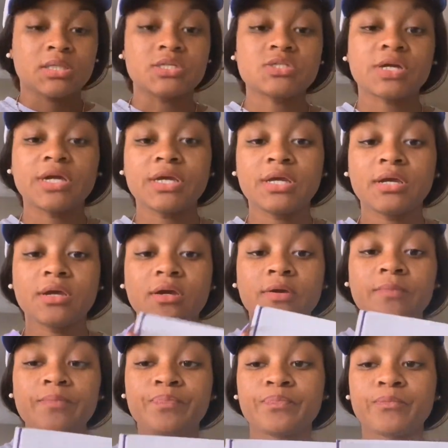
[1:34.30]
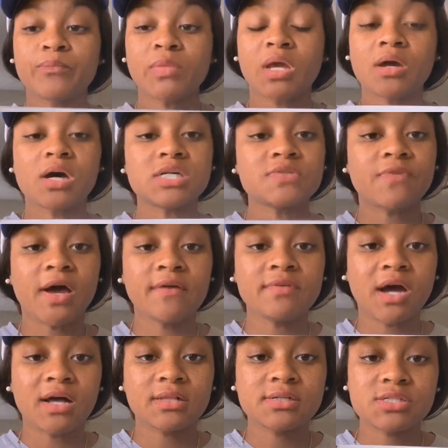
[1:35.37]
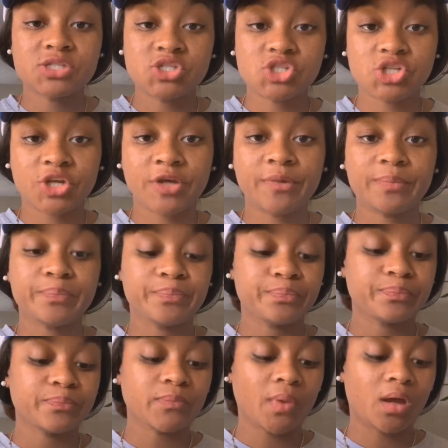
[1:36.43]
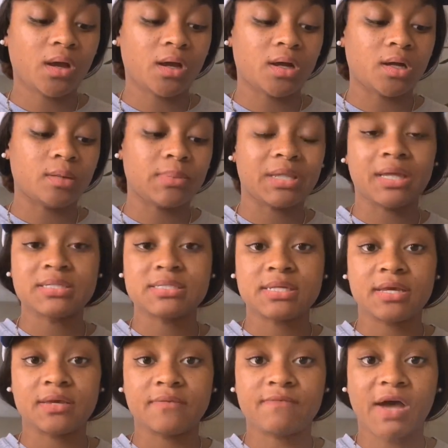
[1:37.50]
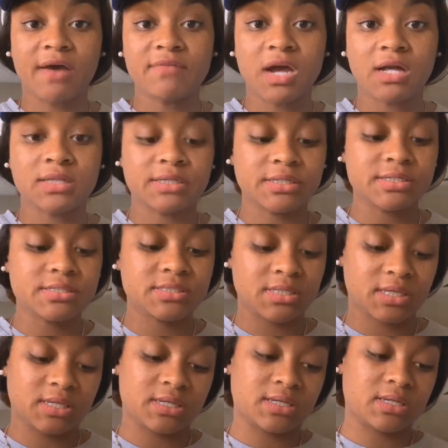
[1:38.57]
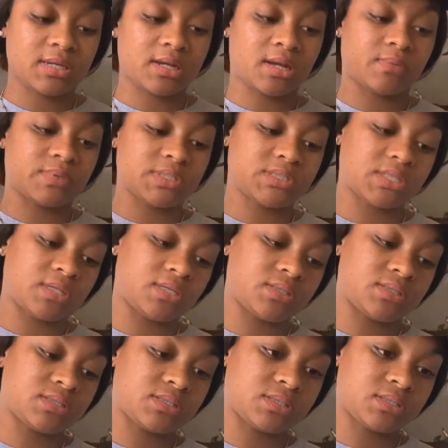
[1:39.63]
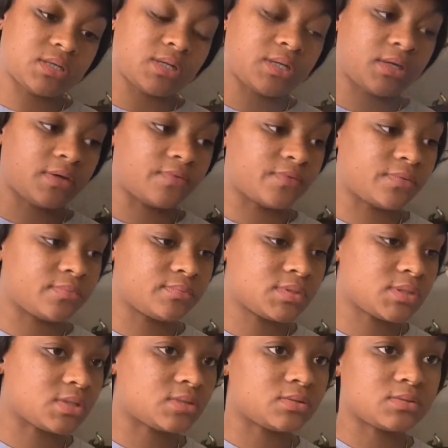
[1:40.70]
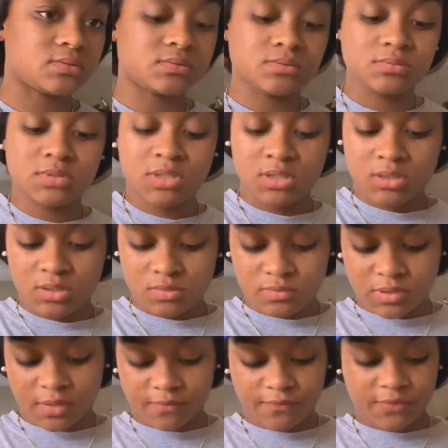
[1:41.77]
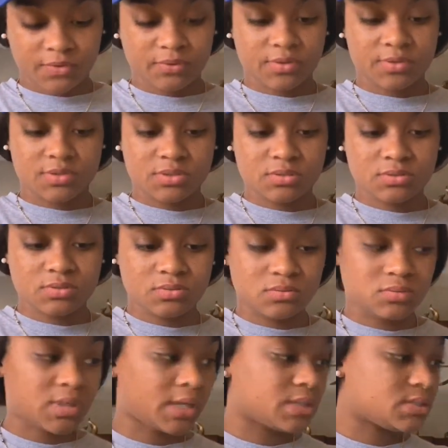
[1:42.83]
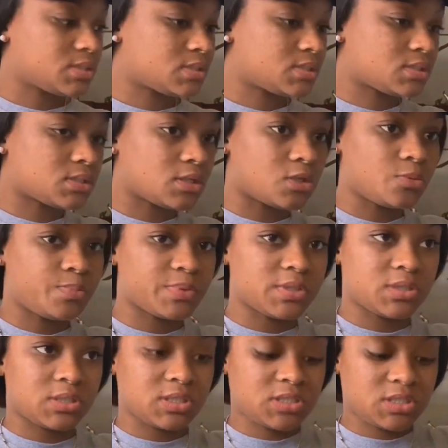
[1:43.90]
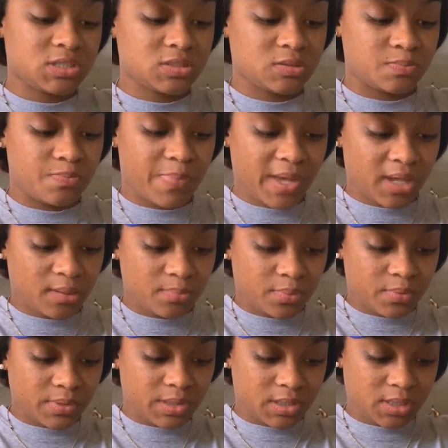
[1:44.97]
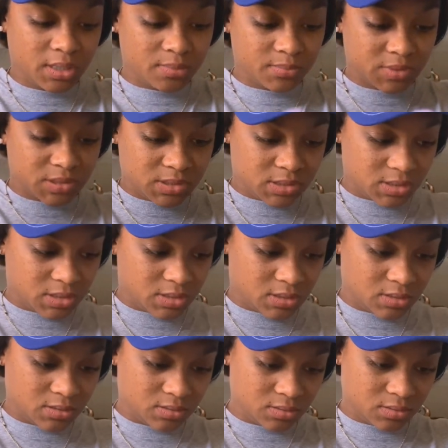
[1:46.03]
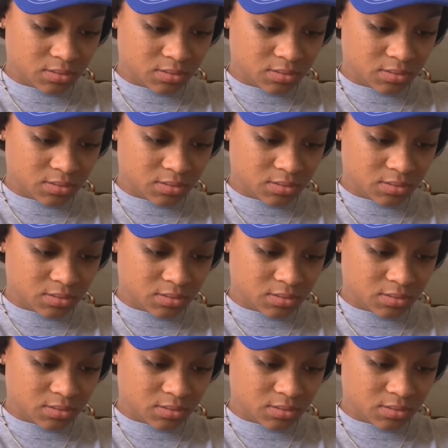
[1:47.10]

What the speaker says: This right here costs $5 to ship, and that's it, $5, and I want to say it's 30 of them. So without further ado, let's open this bad boy up and see